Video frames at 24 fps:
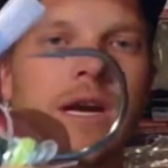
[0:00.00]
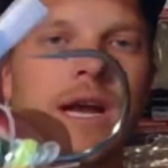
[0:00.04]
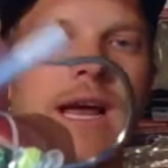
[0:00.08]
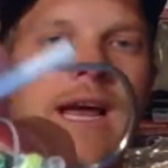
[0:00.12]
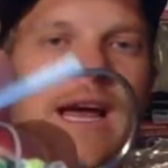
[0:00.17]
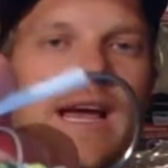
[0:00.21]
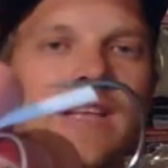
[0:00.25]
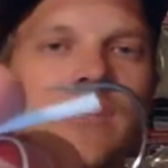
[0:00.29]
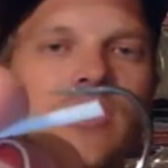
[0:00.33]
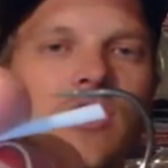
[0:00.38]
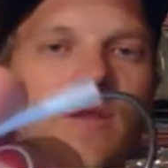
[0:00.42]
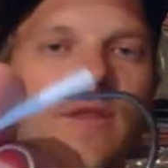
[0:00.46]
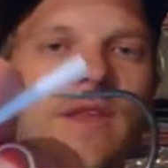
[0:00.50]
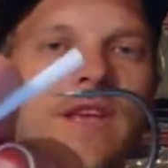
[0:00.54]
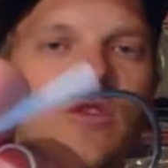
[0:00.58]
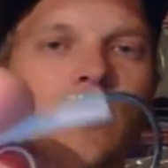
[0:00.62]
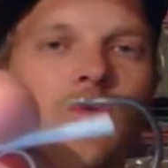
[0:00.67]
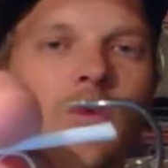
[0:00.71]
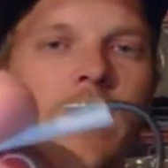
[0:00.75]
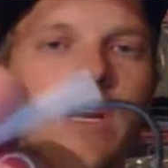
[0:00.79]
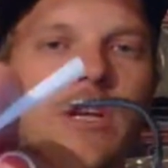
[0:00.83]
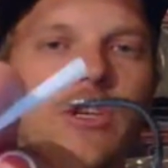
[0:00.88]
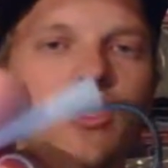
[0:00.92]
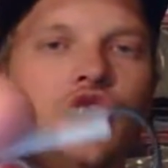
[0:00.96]
And so this
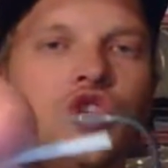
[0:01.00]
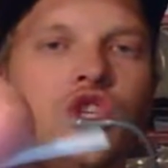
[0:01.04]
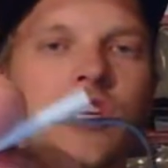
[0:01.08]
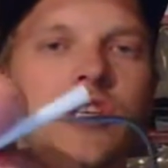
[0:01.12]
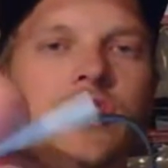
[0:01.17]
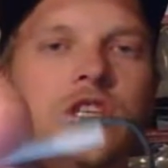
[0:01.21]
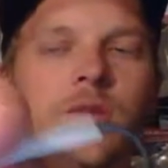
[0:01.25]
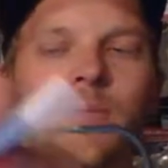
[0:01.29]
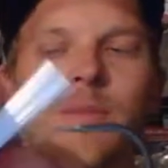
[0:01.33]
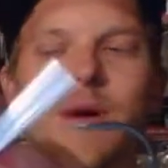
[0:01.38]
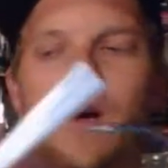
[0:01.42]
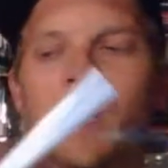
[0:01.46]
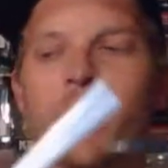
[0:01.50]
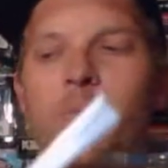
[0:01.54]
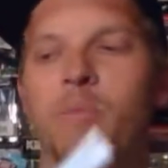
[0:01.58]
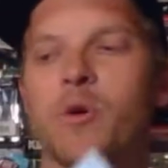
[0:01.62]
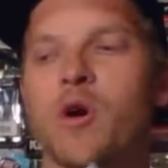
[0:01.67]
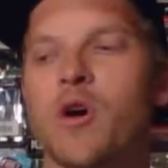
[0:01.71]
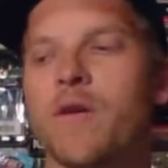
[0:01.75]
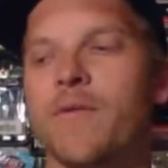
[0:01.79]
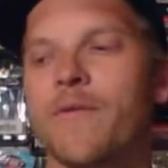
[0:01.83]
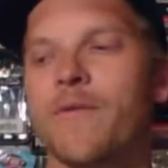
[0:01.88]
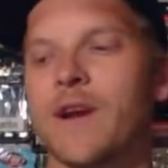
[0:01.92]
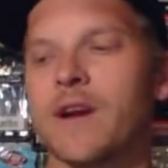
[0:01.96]
one is just about
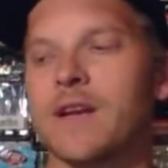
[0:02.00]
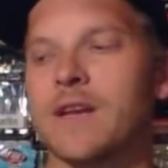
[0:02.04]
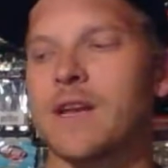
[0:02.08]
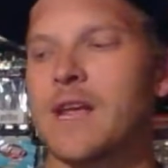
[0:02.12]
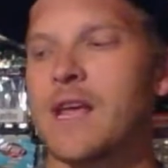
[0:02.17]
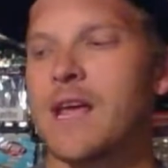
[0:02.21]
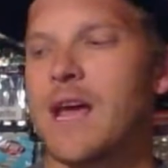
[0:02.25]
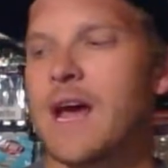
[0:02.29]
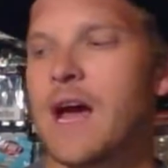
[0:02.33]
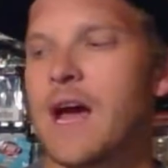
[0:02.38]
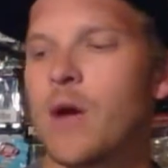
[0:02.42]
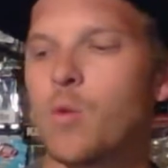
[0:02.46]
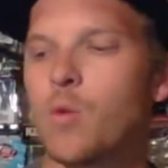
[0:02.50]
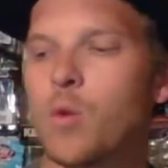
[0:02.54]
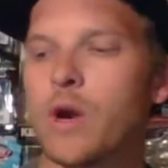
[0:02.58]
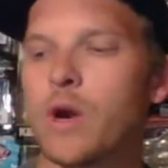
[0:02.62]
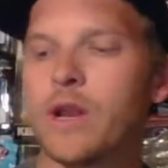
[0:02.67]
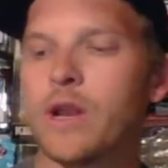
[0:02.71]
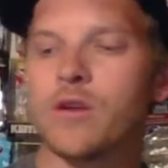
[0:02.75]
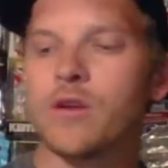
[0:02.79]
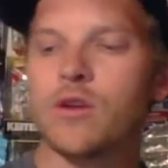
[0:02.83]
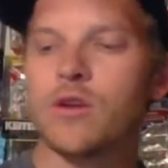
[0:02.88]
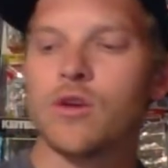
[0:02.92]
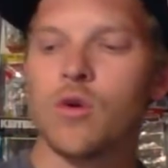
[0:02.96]
perfect. I
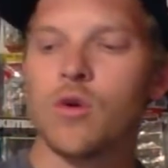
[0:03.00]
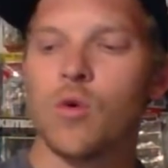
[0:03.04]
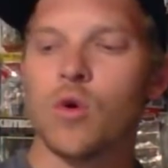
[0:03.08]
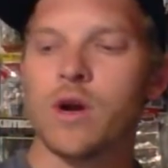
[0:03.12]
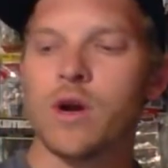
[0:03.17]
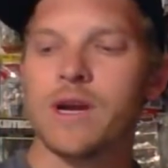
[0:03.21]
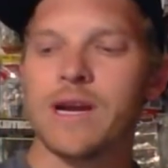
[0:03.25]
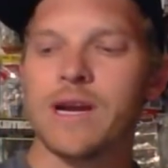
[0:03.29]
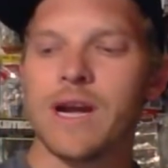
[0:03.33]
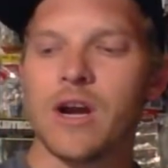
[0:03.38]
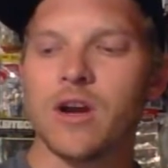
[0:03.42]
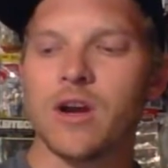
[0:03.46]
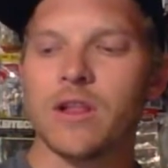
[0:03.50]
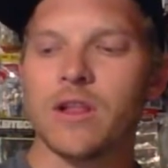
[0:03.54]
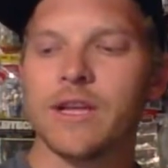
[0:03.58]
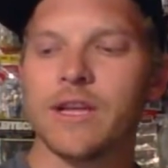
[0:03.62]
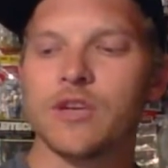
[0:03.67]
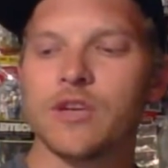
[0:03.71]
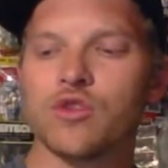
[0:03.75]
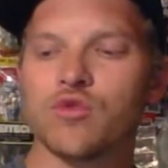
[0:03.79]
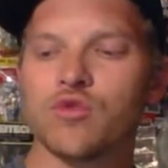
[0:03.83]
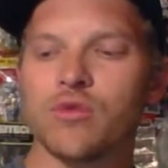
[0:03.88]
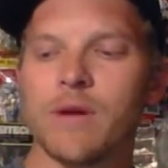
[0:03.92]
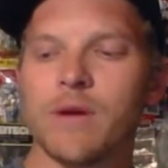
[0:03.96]
wouldn't ordinarily
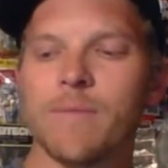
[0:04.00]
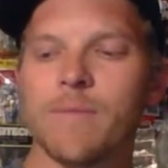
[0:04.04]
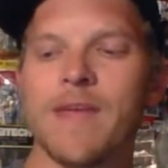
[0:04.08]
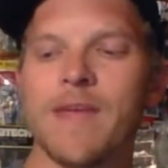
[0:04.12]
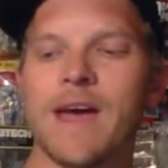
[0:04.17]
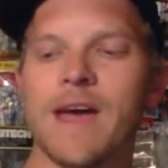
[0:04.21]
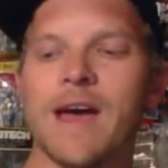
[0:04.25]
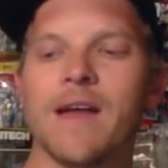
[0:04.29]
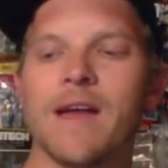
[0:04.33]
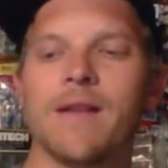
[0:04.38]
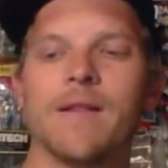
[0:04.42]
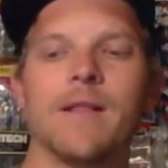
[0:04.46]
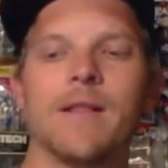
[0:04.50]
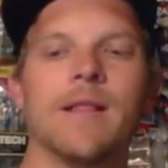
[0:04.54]
trim that.